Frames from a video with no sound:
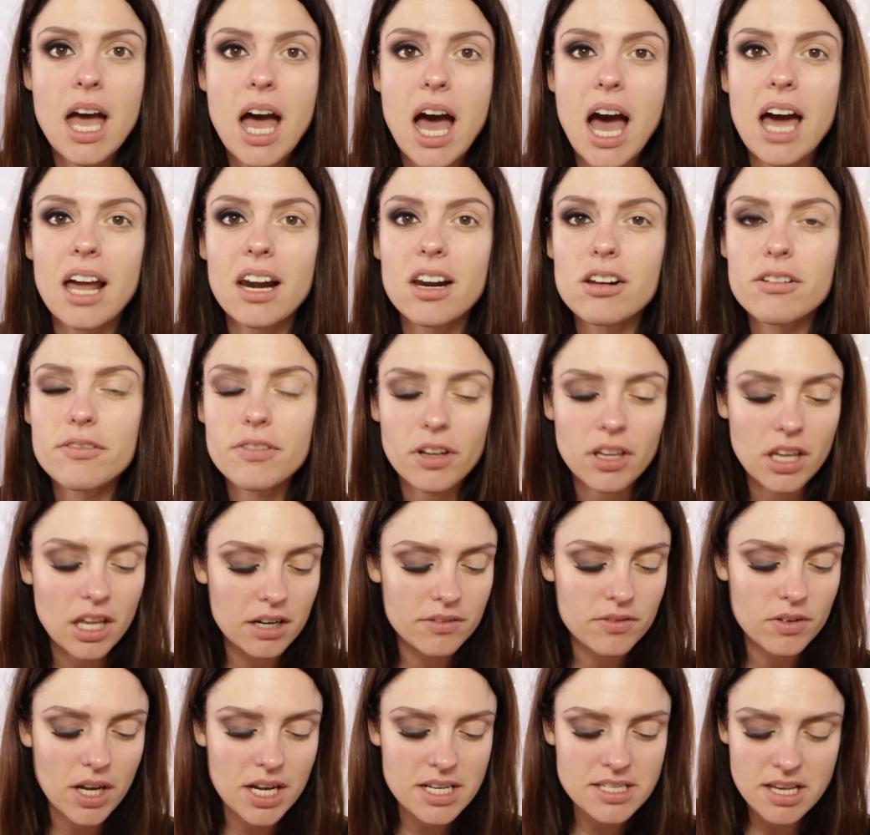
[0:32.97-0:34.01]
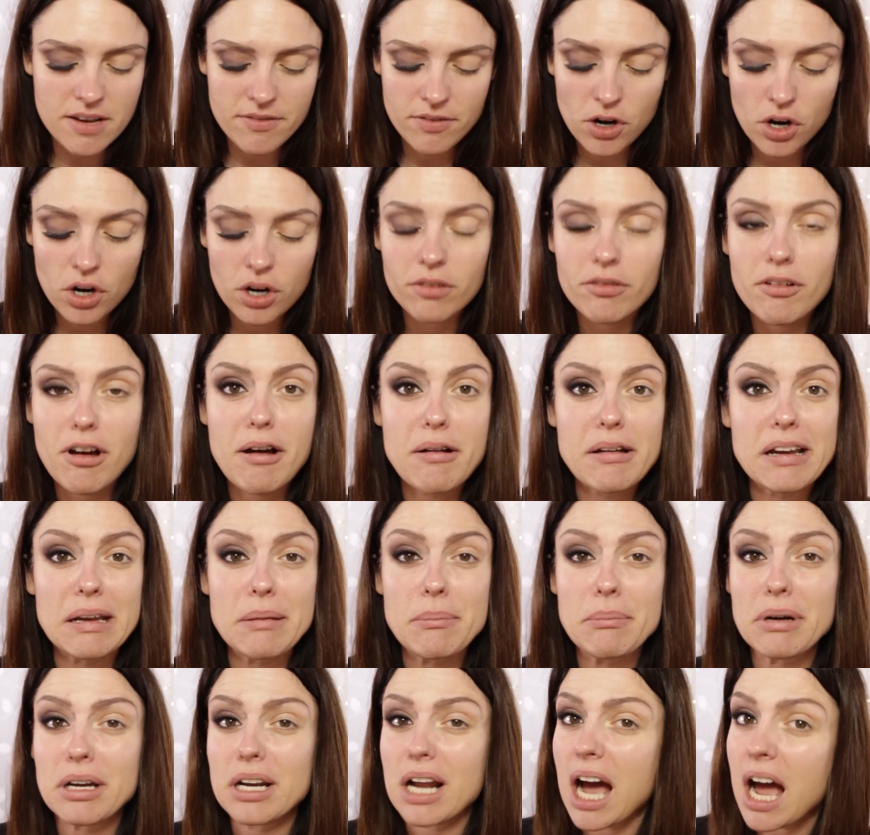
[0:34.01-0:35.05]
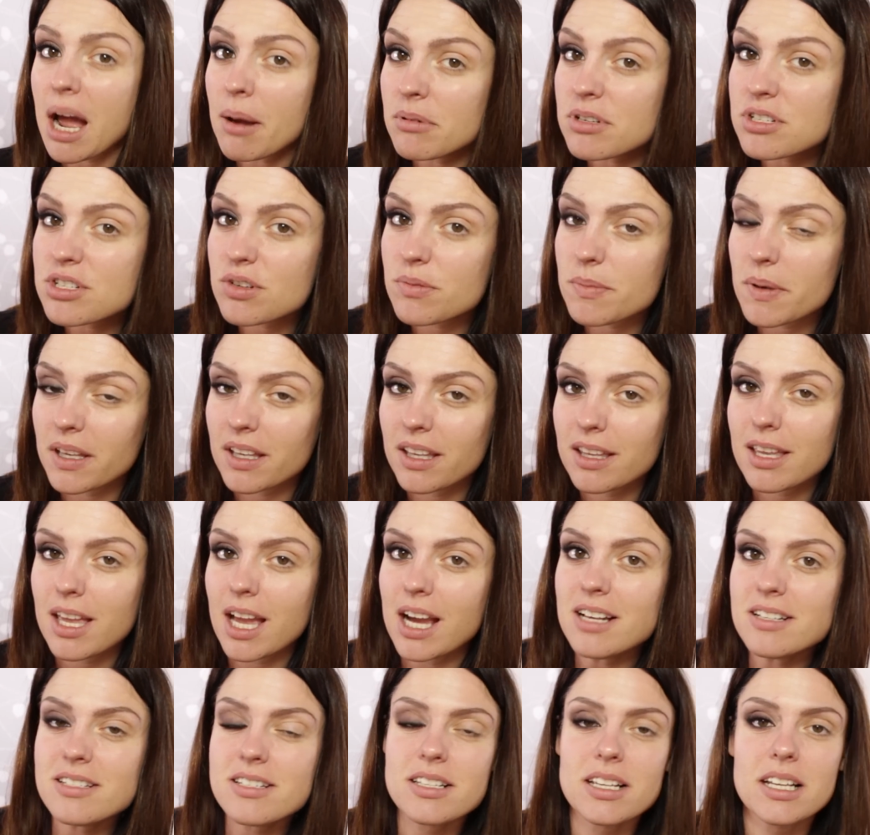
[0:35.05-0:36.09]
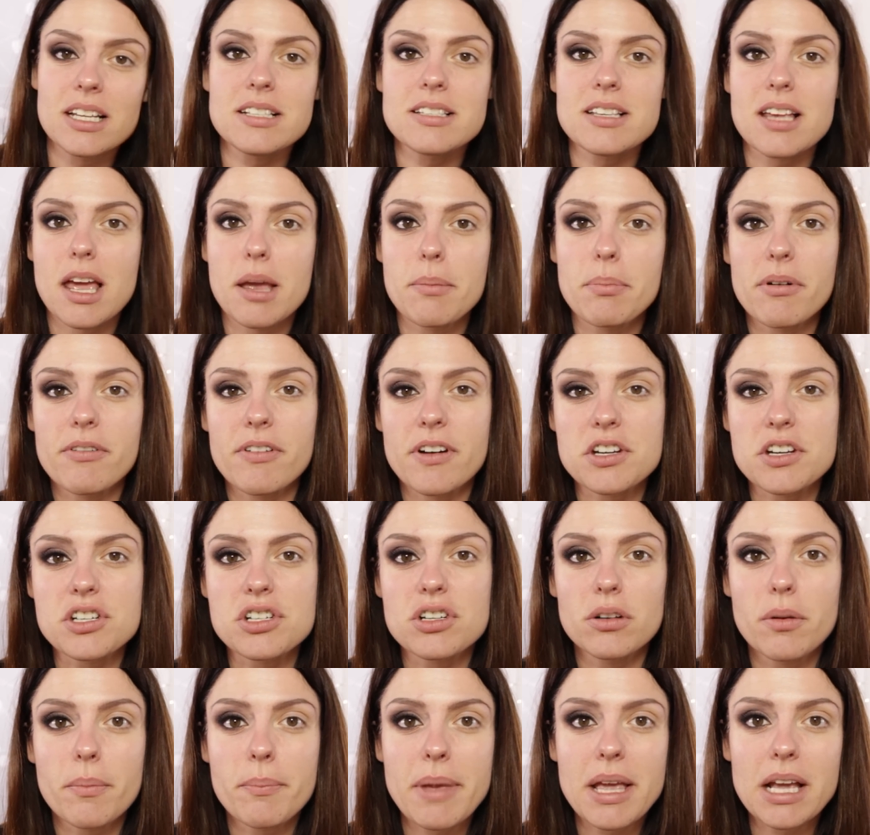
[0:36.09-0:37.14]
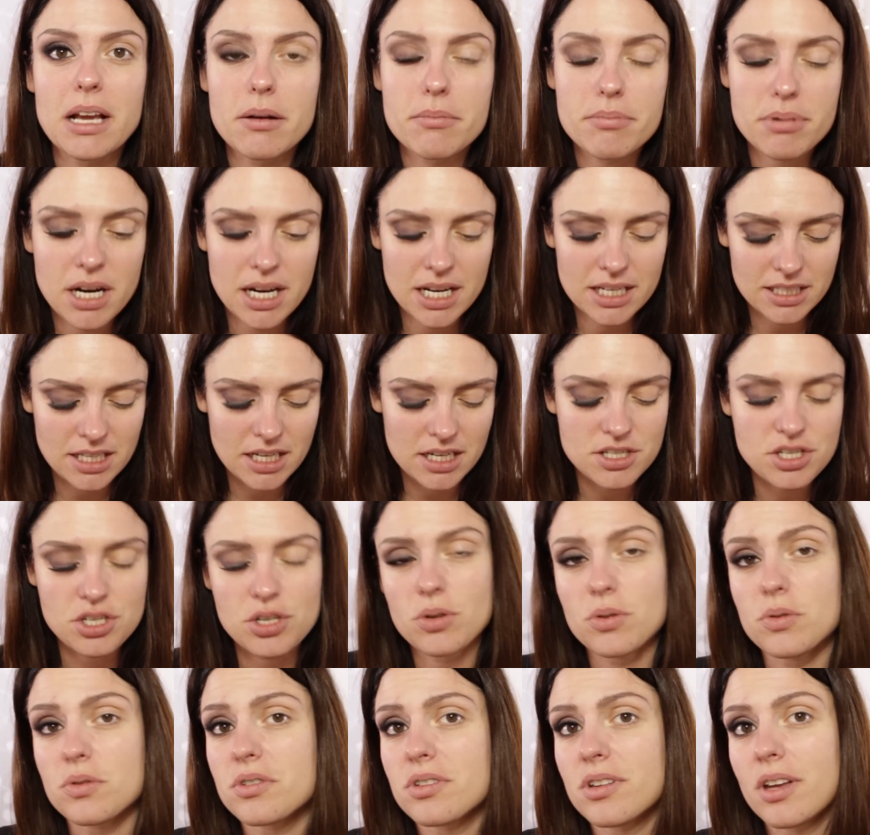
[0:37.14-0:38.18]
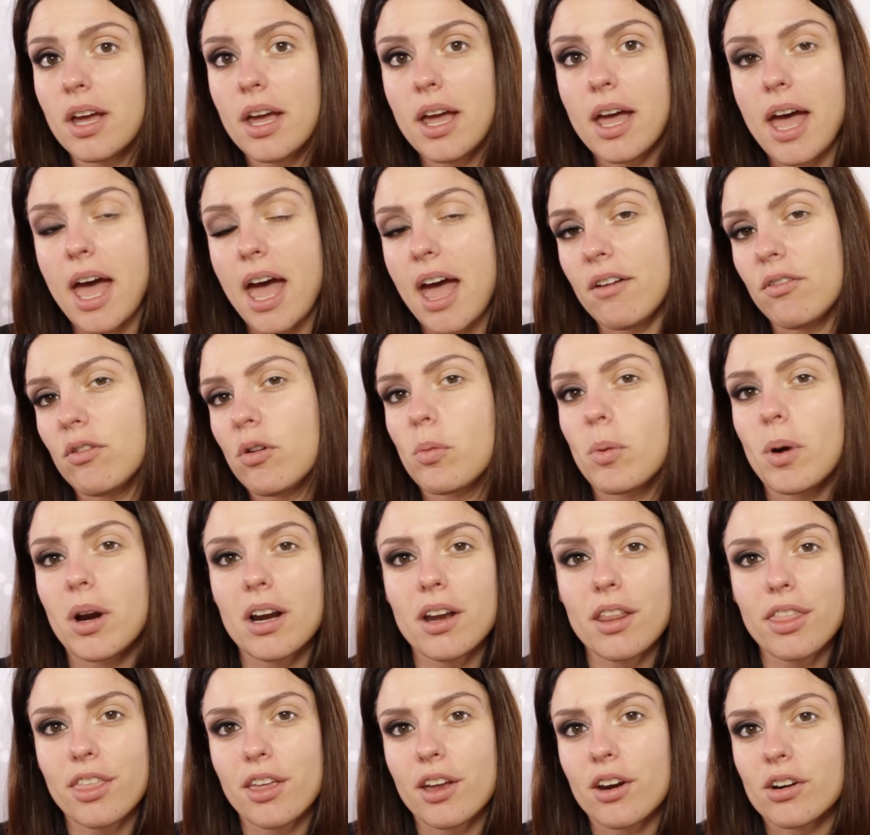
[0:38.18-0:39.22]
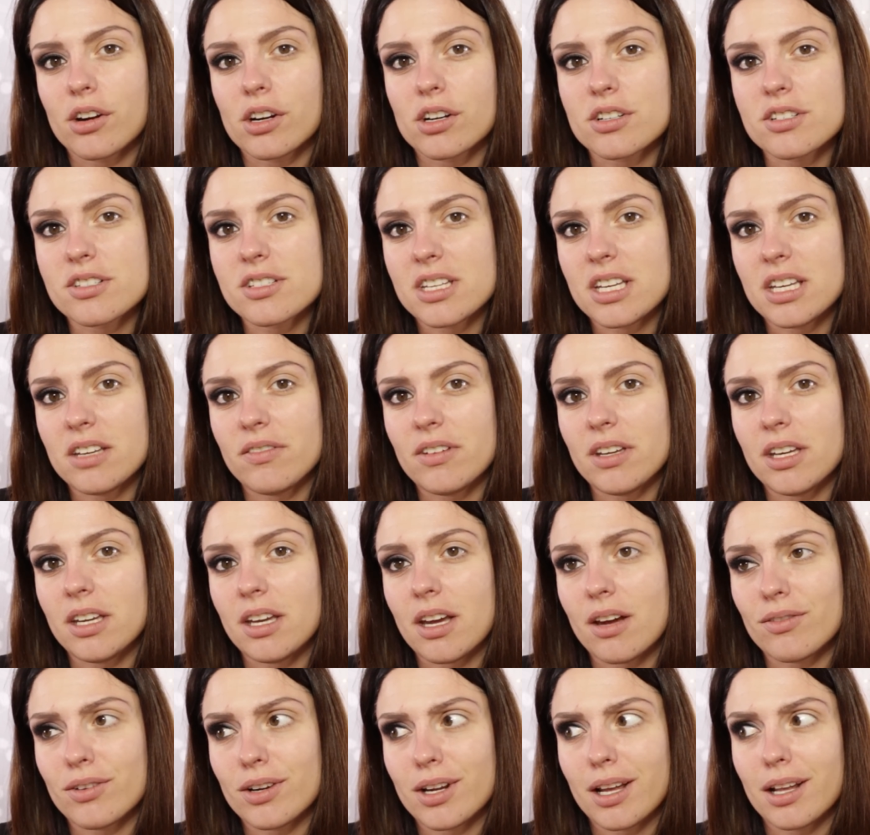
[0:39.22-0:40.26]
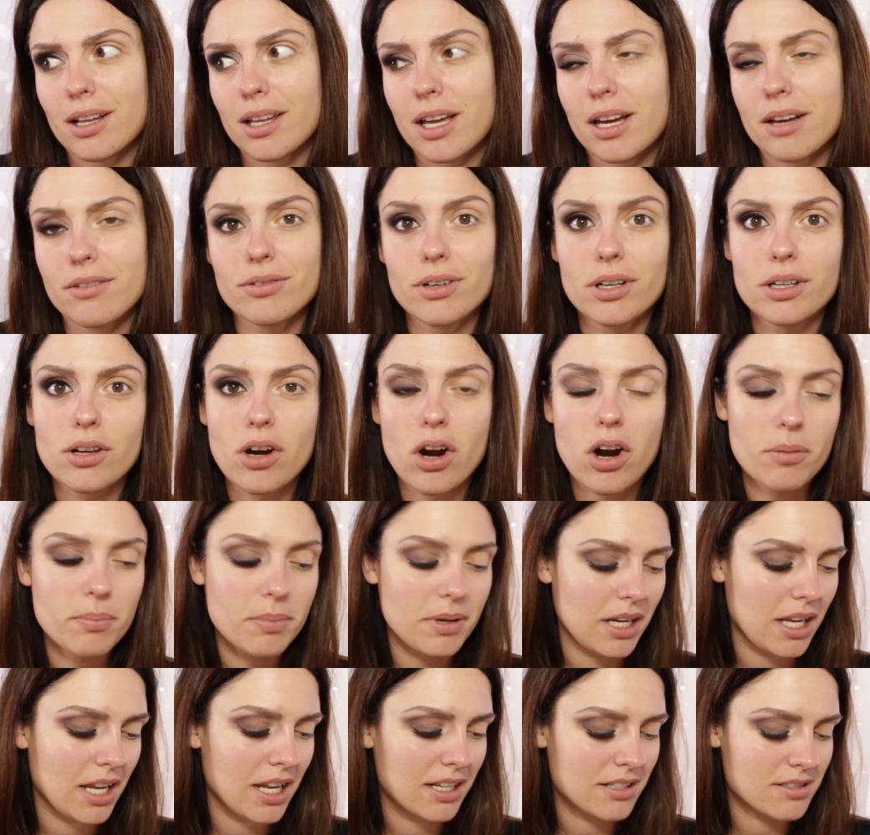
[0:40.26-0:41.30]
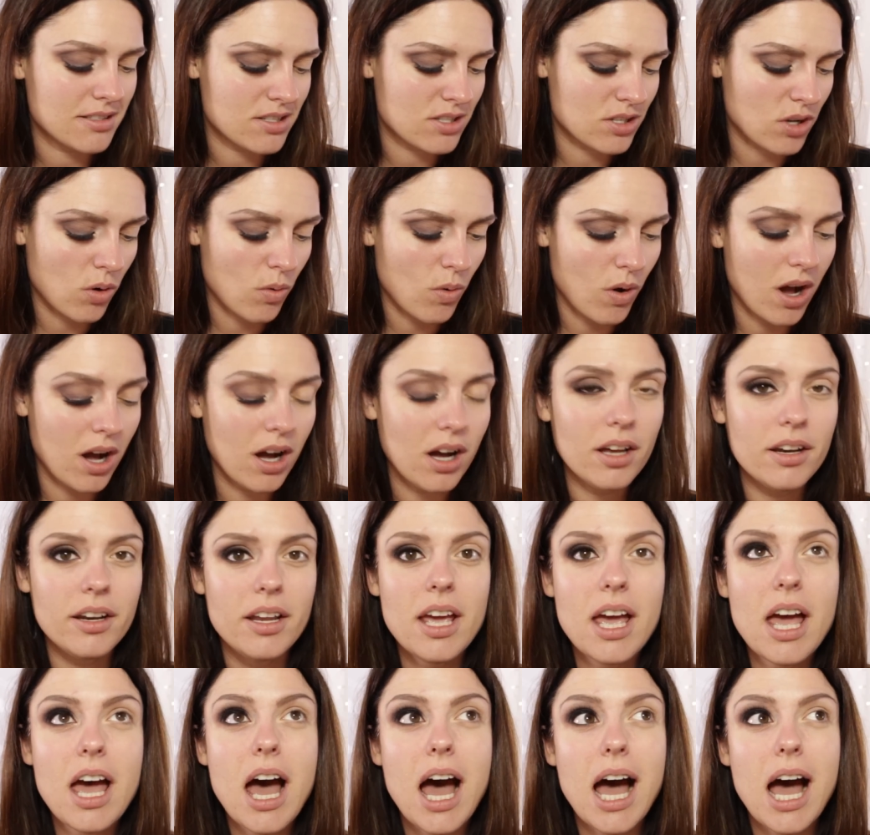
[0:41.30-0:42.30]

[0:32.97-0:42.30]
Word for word: I don't know if a lot of you guys have heard about it, but I'm assuming yes, it's a professional makeup brand that is used everywhere in theaters, TV, everyday life, red carpet, and so on.